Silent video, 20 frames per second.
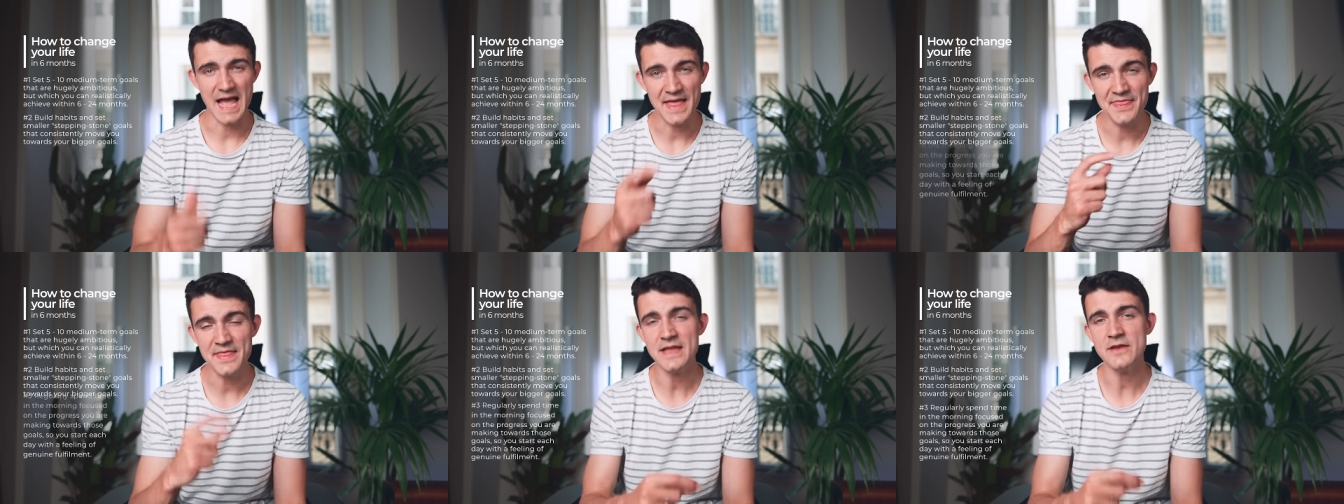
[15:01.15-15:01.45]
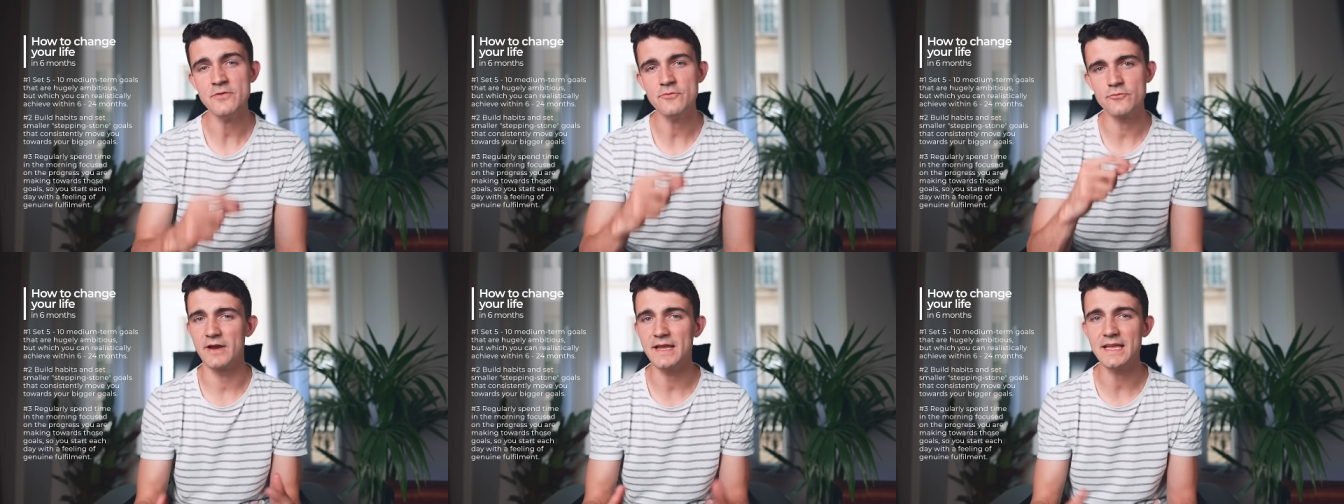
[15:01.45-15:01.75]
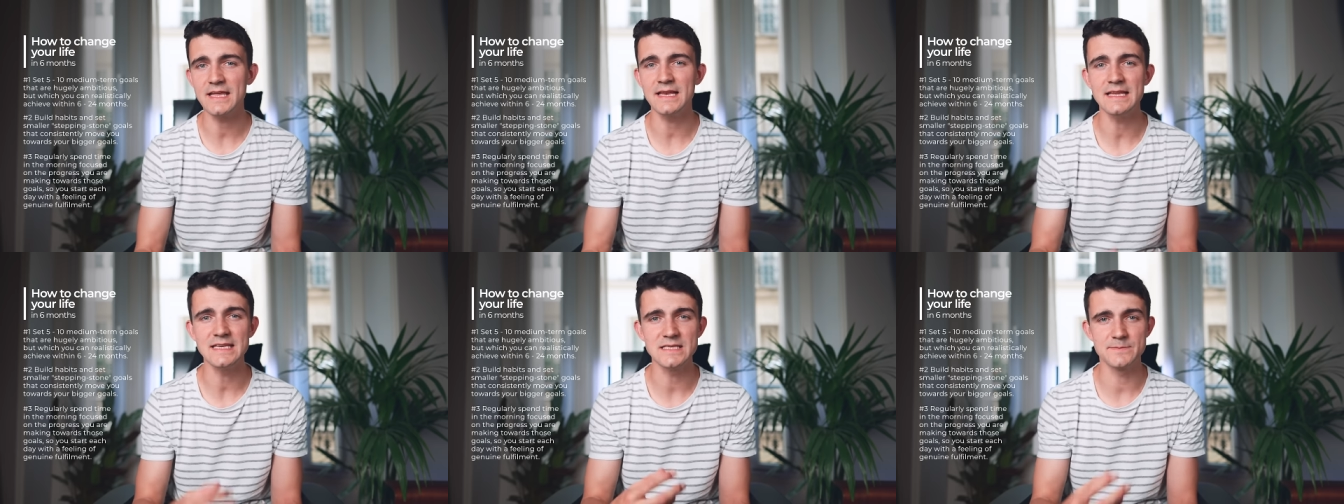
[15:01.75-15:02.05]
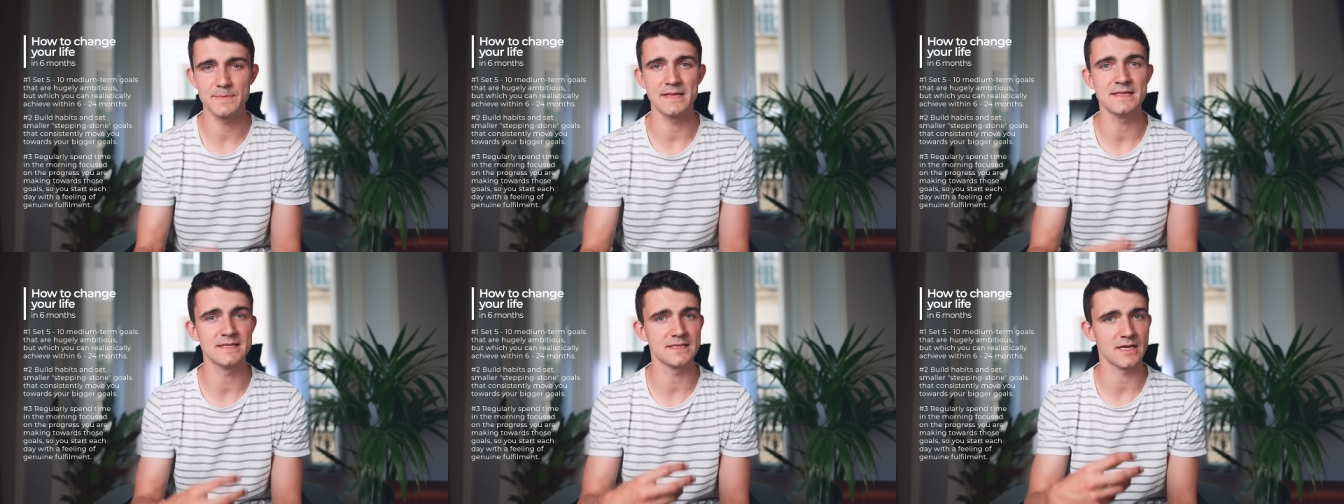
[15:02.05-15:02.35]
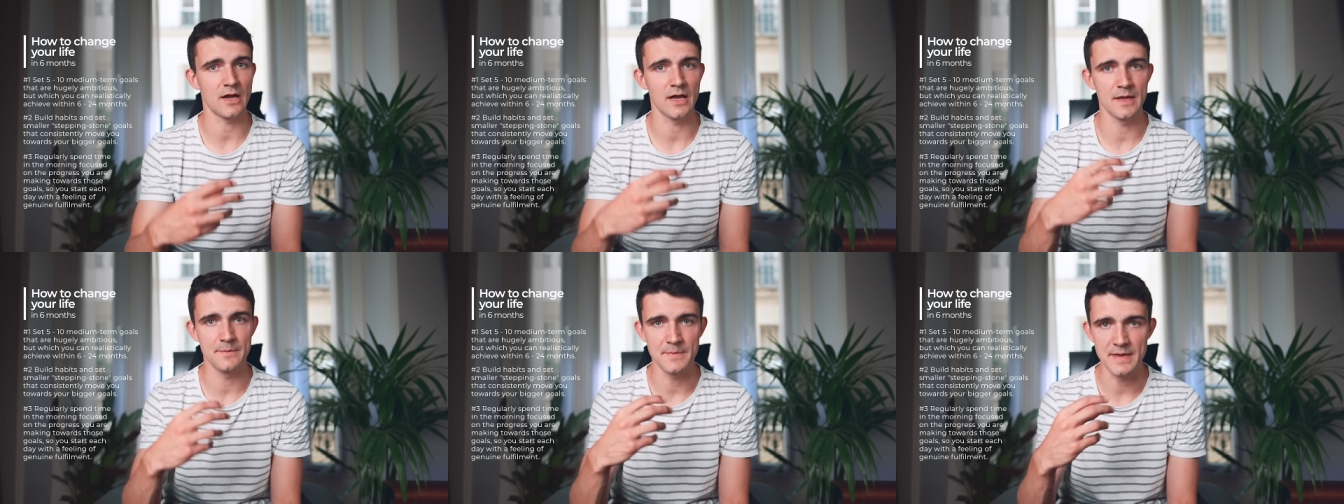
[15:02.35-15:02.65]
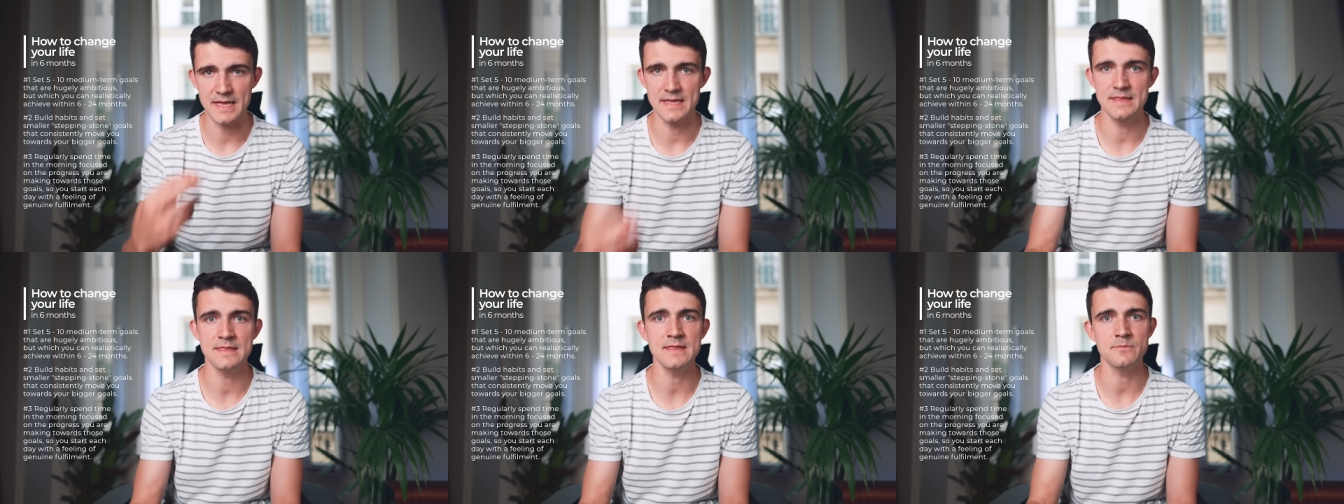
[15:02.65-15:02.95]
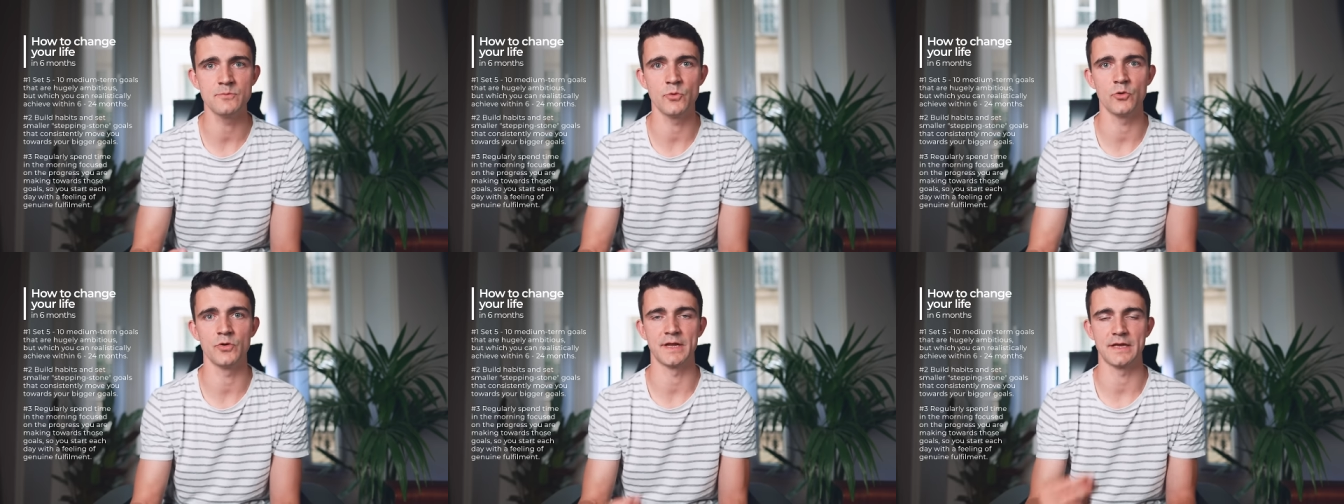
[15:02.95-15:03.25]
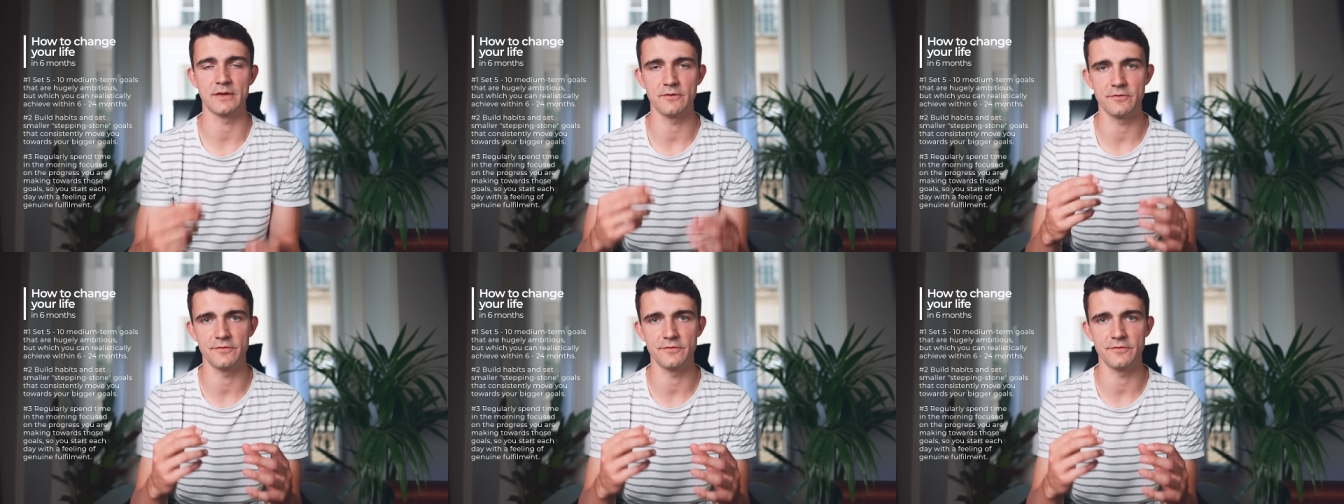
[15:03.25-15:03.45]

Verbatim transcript: and then regularly spend time in the morning